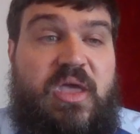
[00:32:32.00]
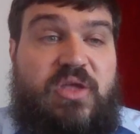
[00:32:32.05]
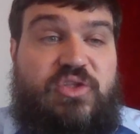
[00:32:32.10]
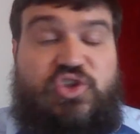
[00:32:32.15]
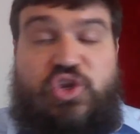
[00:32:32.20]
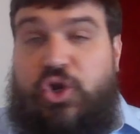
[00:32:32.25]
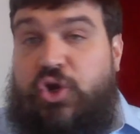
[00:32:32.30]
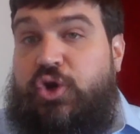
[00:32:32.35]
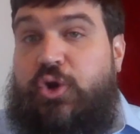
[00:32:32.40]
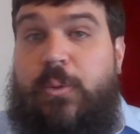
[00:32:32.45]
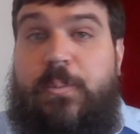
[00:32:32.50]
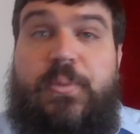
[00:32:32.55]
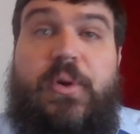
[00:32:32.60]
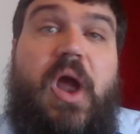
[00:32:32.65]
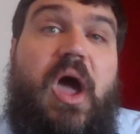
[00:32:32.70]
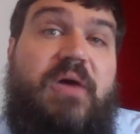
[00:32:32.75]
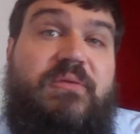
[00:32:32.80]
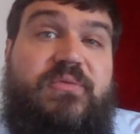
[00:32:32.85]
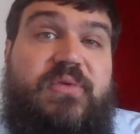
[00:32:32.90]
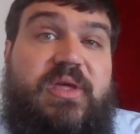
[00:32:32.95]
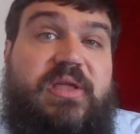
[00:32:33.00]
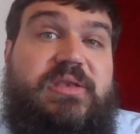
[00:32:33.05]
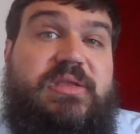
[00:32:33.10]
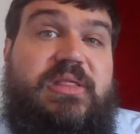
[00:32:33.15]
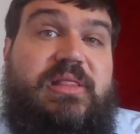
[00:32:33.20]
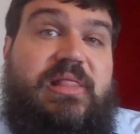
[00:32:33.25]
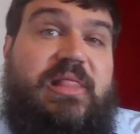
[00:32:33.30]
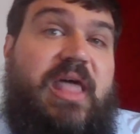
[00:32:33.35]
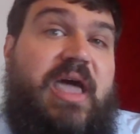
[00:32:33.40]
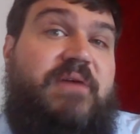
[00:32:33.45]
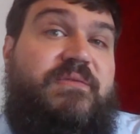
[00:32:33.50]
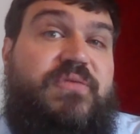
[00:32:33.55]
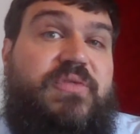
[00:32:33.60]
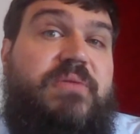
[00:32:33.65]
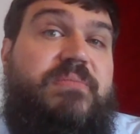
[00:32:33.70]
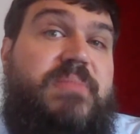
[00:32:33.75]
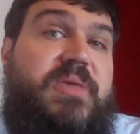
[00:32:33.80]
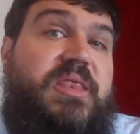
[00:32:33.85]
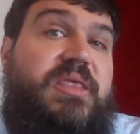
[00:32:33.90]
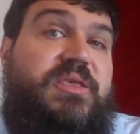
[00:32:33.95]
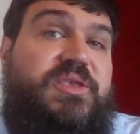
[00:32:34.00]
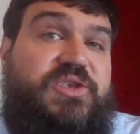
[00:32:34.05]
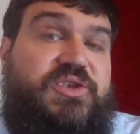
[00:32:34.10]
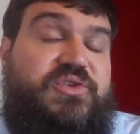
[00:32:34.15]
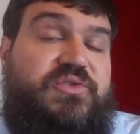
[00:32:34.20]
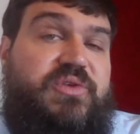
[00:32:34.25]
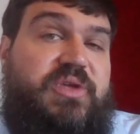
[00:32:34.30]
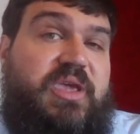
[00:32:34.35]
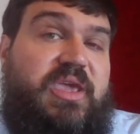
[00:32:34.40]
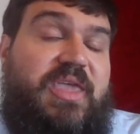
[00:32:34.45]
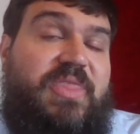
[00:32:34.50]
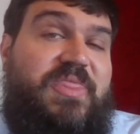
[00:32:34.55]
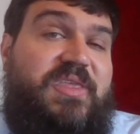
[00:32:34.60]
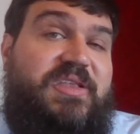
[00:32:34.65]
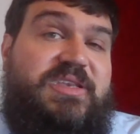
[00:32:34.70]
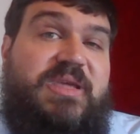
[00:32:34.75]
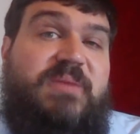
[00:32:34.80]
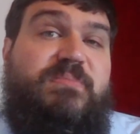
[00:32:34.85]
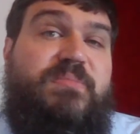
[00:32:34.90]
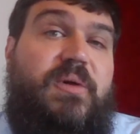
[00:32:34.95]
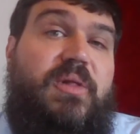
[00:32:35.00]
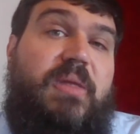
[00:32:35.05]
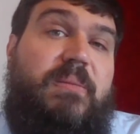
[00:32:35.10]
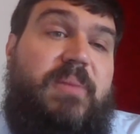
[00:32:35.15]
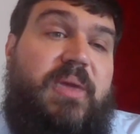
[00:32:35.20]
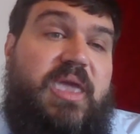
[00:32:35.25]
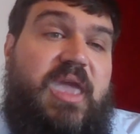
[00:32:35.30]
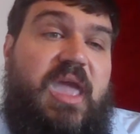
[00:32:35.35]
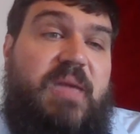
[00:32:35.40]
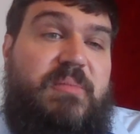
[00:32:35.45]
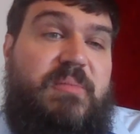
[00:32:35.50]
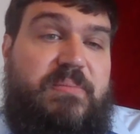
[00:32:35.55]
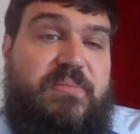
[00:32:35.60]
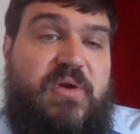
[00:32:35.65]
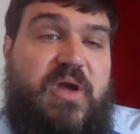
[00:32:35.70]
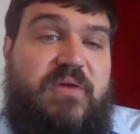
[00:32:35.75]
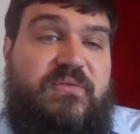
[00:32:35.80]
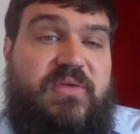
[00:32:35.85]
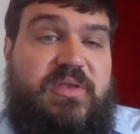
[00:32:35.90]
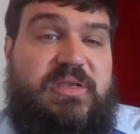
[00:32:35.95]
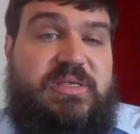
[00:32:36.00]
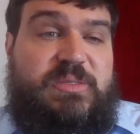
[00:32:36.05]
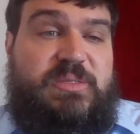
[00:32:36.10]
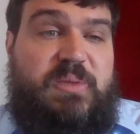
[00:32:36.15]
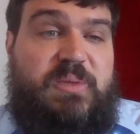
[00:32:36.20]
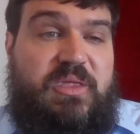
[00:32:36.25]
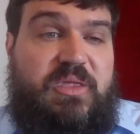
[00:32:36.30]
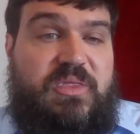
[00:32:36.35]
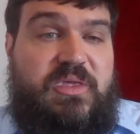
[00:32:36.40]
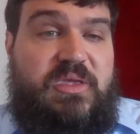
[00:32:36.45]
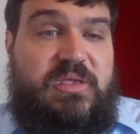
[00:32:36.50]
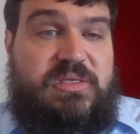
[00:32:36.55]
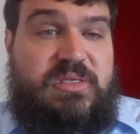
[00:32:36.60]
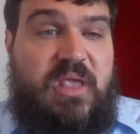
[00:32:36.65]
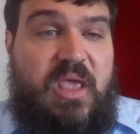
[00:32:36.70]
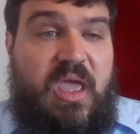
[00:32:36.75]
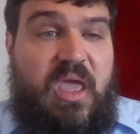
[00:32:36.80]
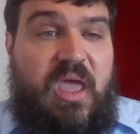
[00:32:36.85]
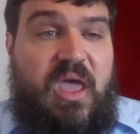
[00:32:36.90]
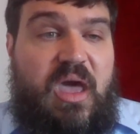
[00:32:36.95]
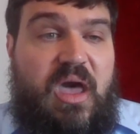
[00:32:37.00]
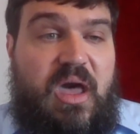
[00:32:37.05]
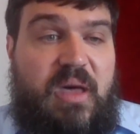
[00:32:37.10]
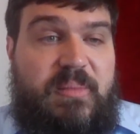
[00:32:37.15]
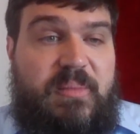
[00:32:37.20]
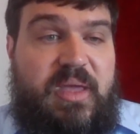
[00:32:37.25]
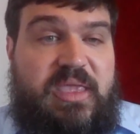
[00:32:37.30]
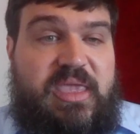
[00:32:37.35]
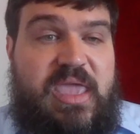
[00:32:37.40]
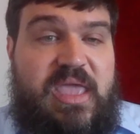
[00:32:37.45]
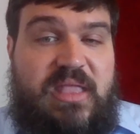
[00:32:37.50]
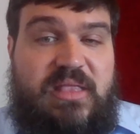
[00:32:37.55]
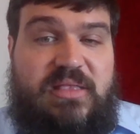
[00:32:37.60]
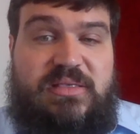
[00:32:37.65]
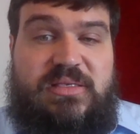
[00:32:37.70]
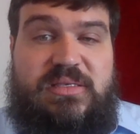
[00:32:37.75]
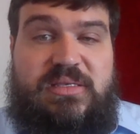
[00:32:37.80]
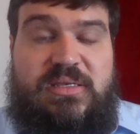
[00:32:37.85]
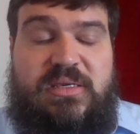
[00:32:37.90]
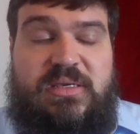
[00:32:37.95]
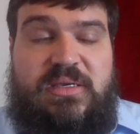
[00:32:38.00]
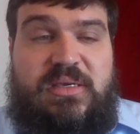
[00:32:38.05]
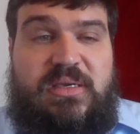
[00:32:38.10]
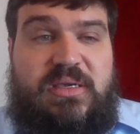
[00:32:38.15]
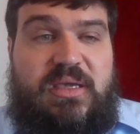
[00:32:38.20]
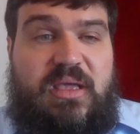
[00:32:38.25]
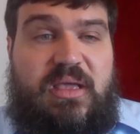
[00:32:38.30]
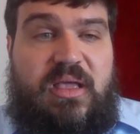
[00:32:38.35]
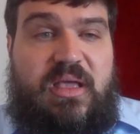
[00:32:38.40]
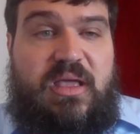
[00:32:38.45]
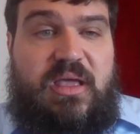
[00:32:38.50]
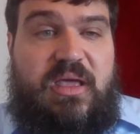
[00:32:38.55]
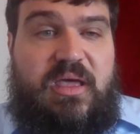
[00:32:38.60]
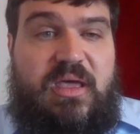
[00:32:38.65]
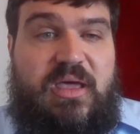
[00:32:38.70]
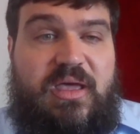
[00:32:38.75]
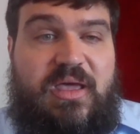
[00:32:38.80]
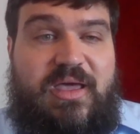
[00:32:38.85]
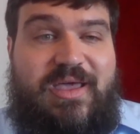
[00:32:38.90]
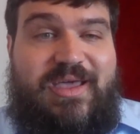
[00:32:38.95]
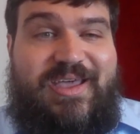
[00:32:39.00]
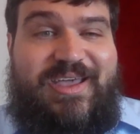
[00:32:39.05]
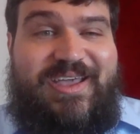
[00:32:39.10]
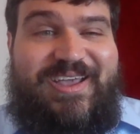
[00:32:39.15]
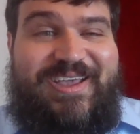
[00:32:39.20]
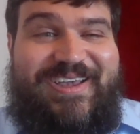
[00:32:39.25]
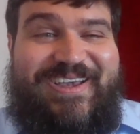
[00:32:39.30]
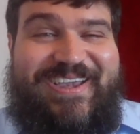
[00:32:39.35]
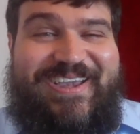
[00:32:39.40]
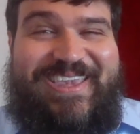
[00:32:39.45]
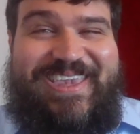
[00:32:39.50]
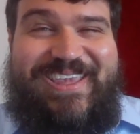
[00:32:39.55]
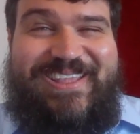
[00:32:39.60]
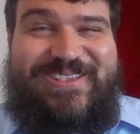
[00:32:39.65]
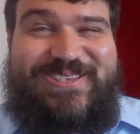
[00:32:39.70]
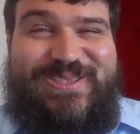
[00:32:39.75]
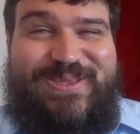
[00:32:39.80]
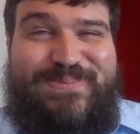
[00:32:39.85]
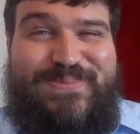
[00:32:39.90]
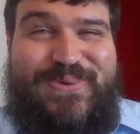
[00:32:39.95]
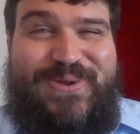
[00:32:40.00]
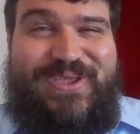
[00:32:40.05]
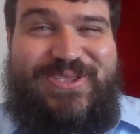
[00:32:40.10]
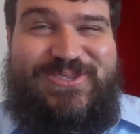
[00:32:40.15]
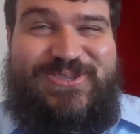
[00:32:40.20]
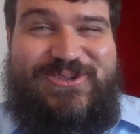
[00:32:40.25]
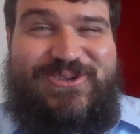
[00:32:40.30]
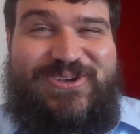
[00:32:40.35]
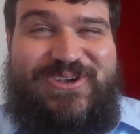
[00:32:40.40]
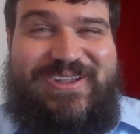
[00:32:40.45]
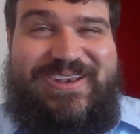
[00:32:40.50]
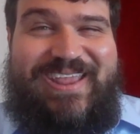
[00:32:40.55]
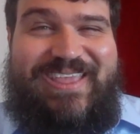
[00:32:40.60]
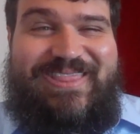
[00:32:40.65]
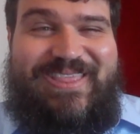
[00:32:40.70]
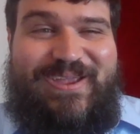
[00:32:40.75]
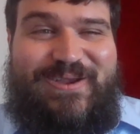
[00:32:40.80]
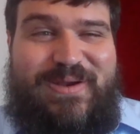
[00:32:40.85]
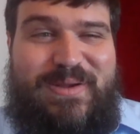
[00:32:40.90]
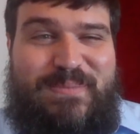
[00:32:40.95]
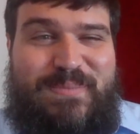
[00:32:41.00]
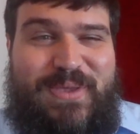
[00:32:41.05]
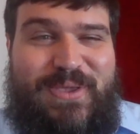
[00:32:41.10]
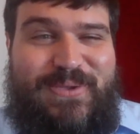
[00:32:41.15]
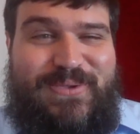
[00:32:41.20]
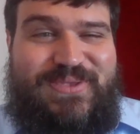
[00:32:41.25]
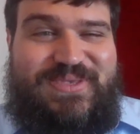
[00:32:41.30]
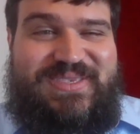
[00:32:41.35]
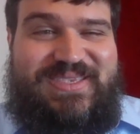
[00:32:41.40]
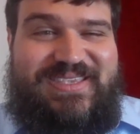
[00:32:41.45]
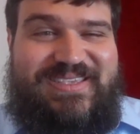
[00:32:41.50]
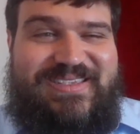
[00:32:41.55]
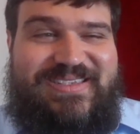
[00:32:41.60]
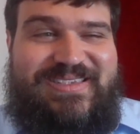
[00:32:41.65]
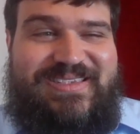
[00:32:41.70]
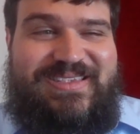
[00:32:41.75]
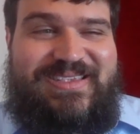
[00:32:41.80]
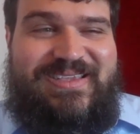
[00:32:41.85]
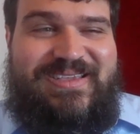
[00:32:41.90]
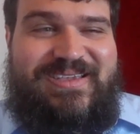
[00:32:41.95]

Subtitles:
turned prophet, left the ministry in the temple and became a prophet to speak this against the priesthood and their abuses.